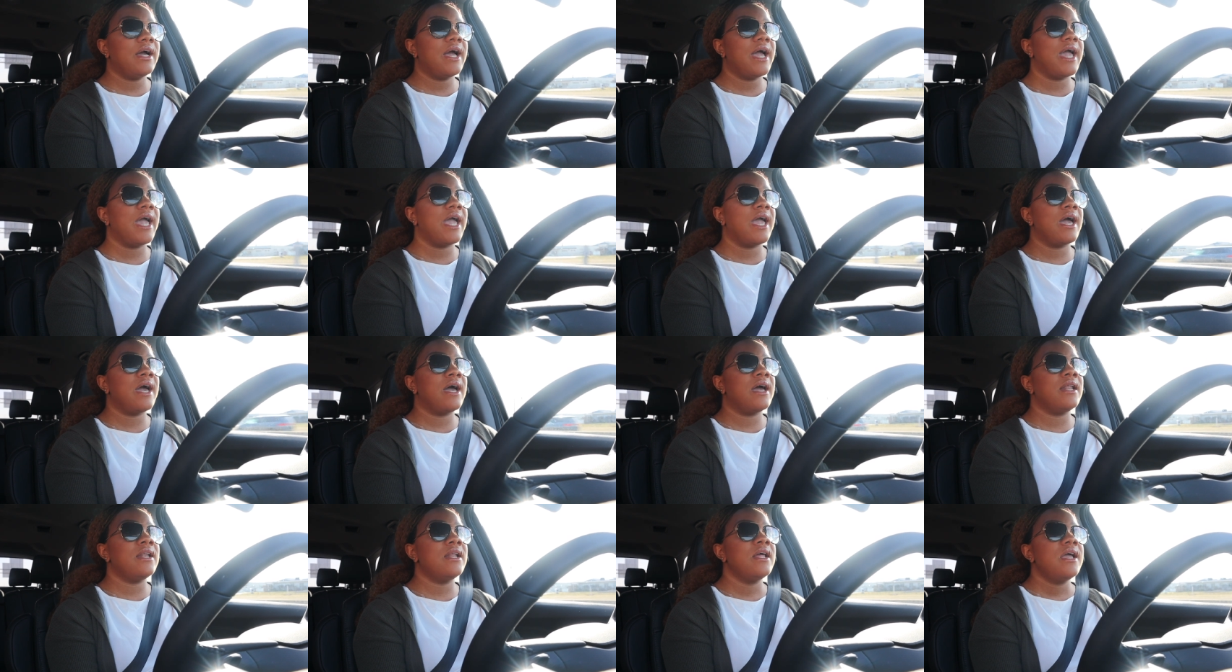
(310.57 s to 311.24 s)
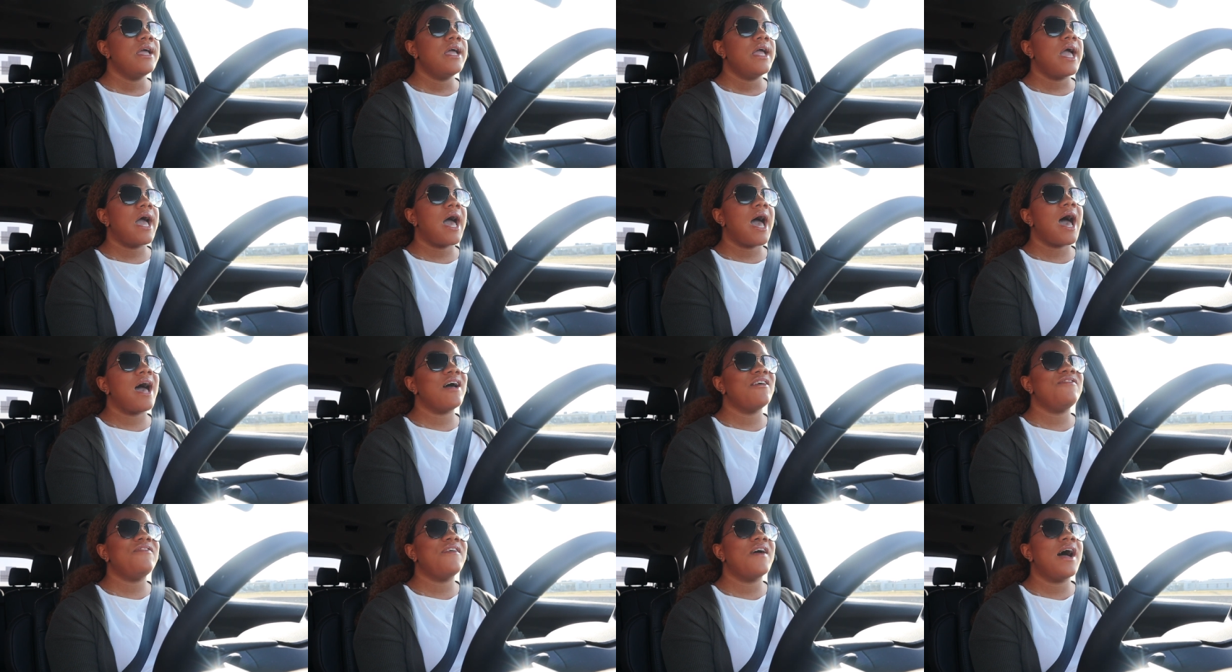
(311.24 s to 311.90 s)
And
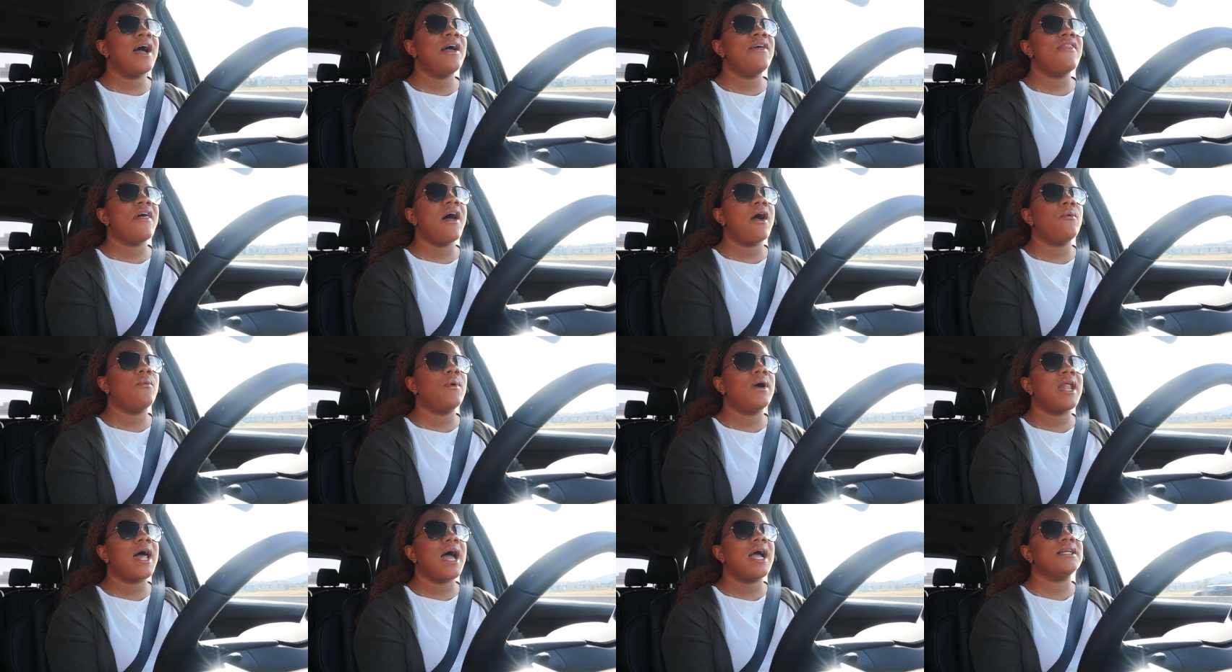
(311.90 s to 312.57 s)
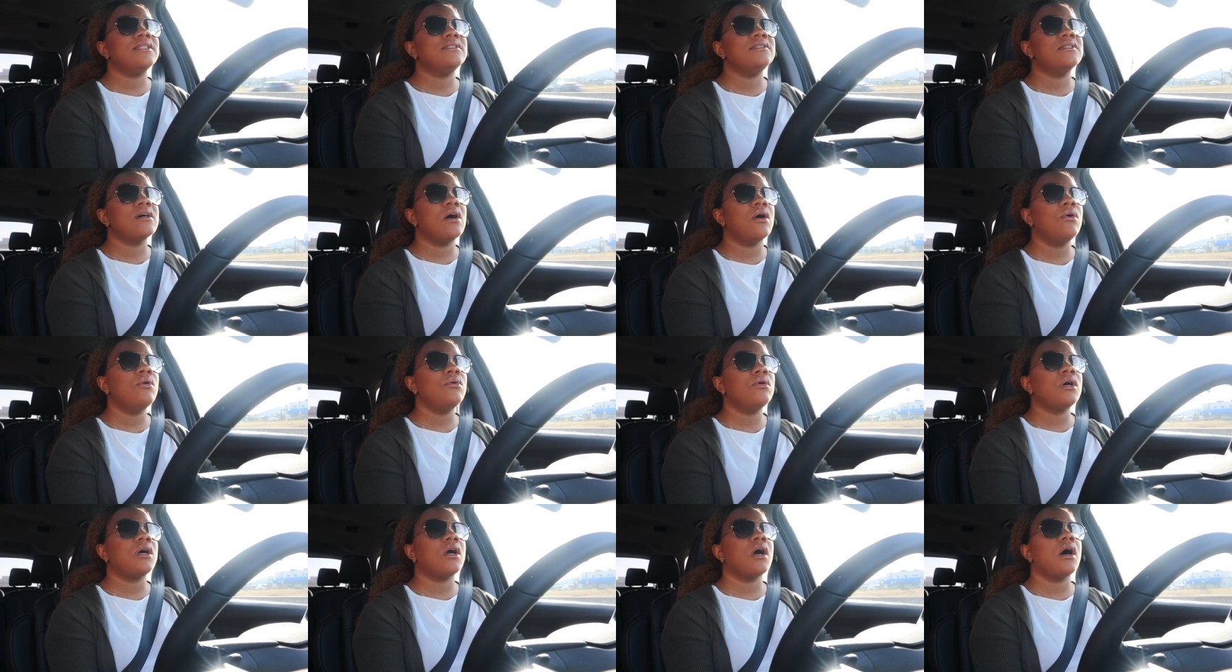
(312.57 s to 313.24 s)
I find that when I
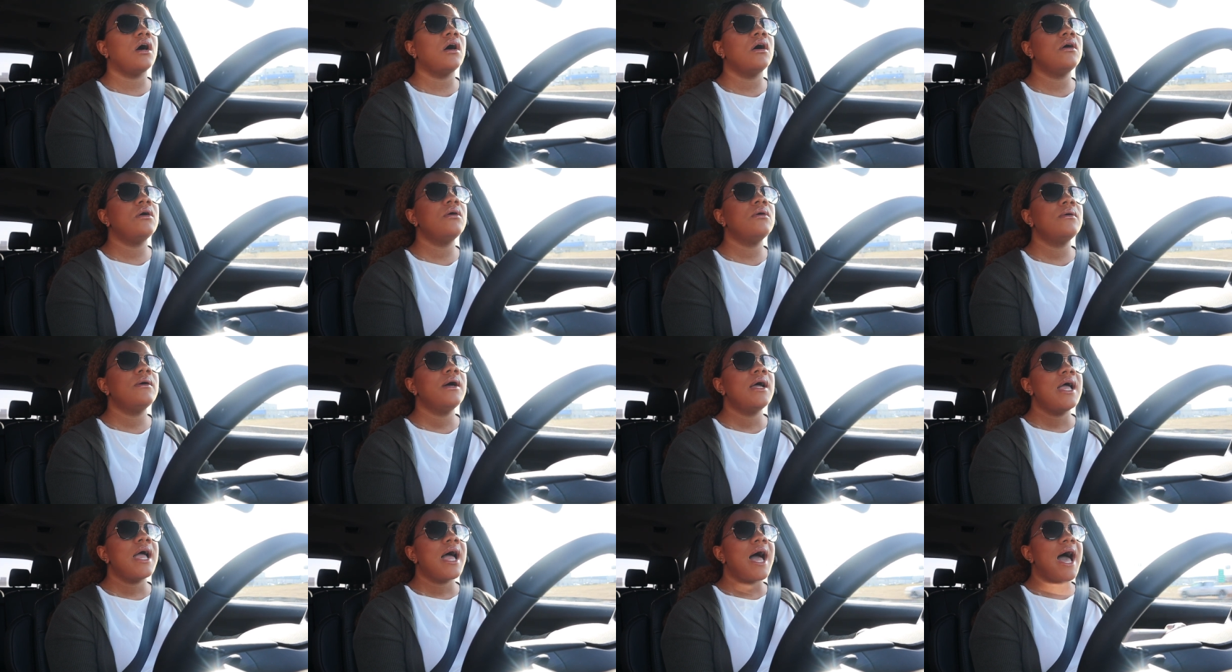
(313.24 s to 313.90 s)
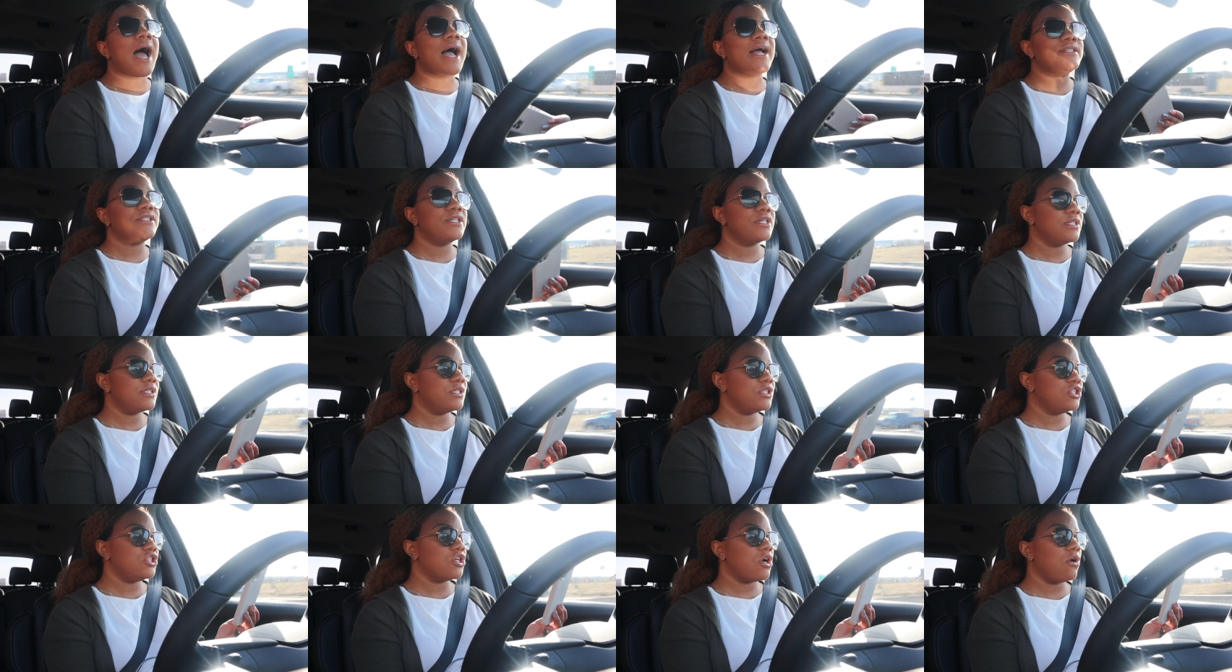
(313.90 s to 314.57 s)
don't go, I
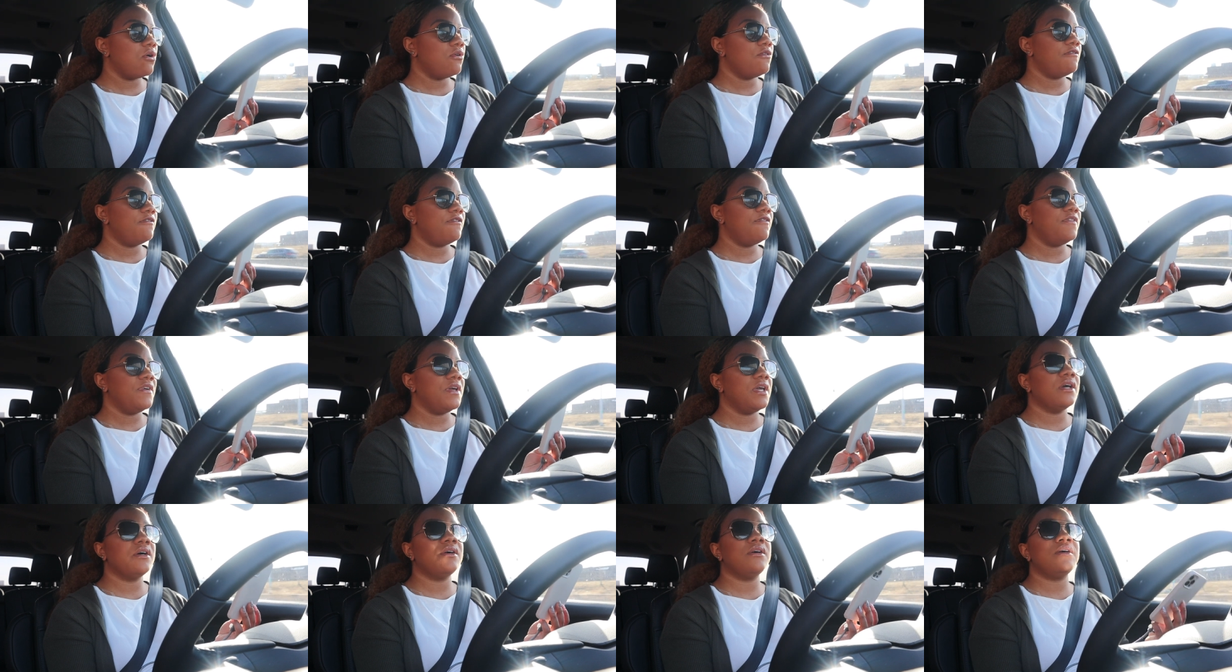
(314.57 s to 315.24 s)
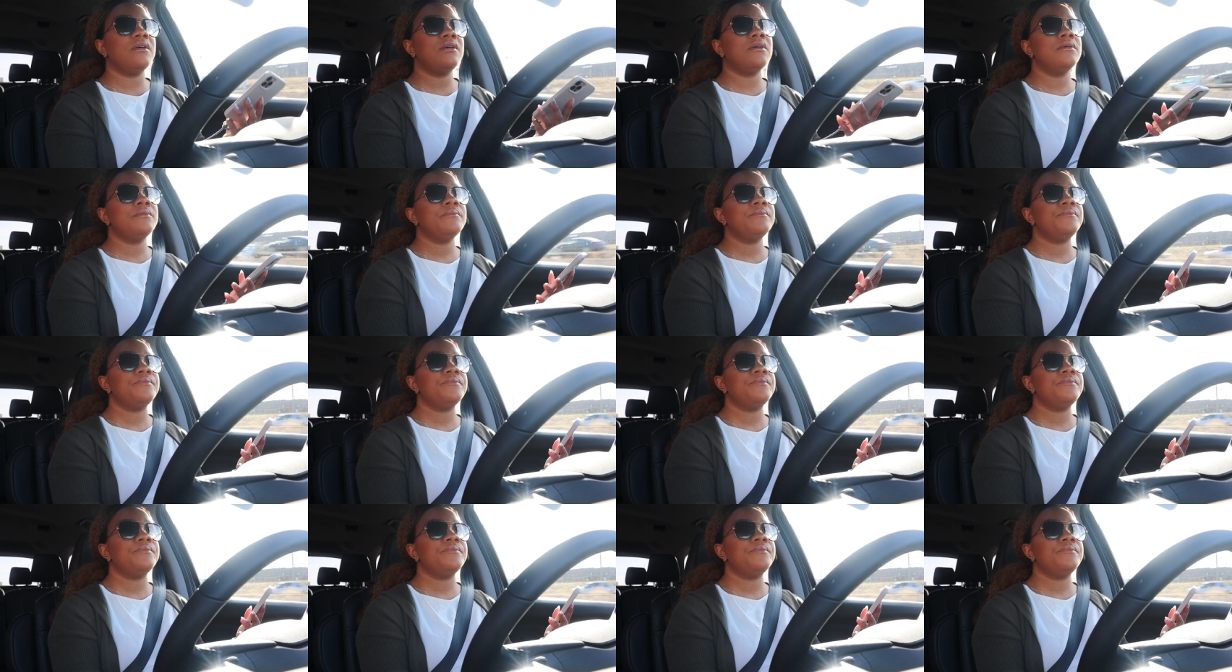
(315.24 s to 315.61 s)
just don't feel,